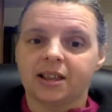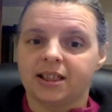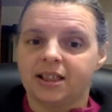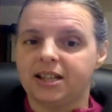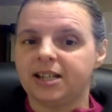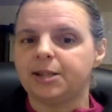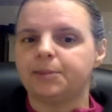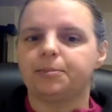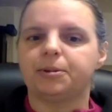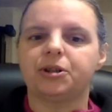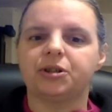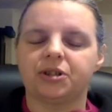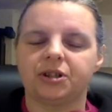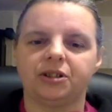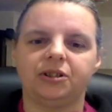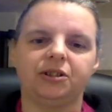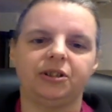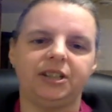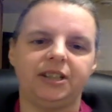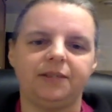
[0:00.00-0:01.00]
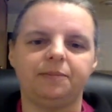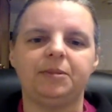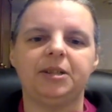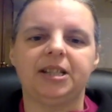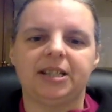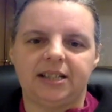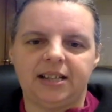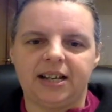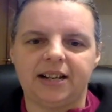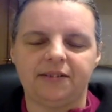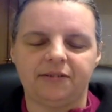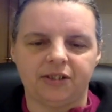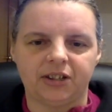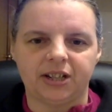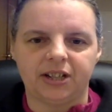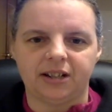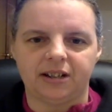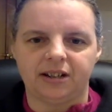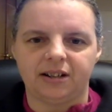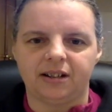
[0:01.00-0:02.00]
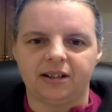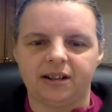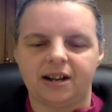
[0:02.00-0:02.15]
this person could give me the life that